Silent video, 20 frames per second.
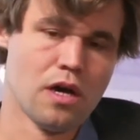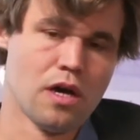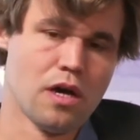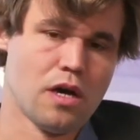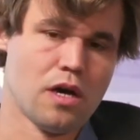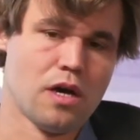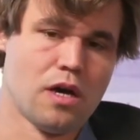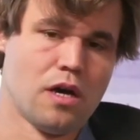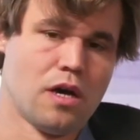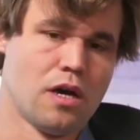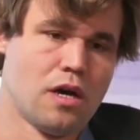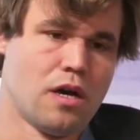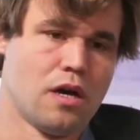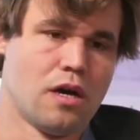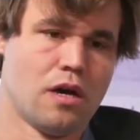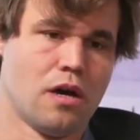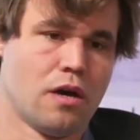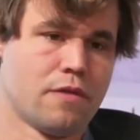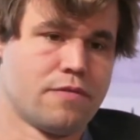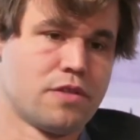
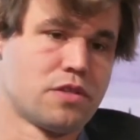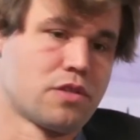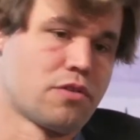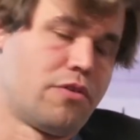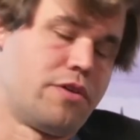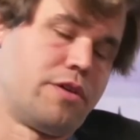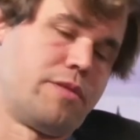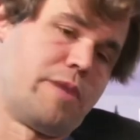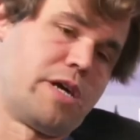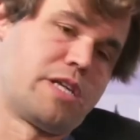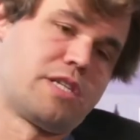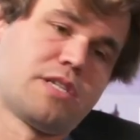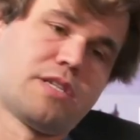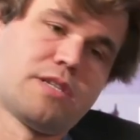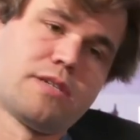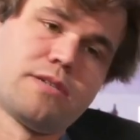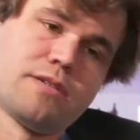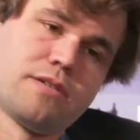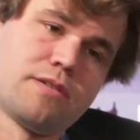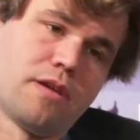uh, of the score in the
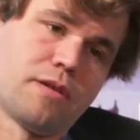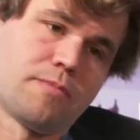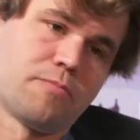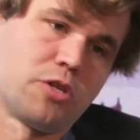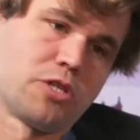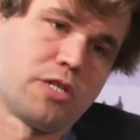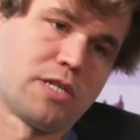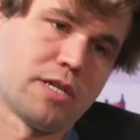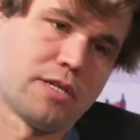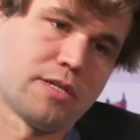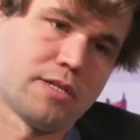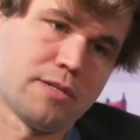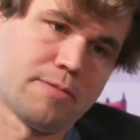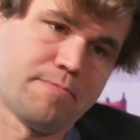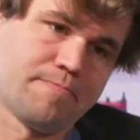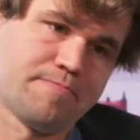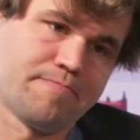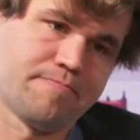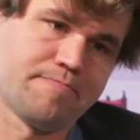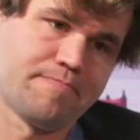match, not much
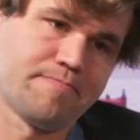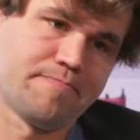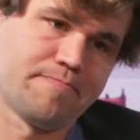else.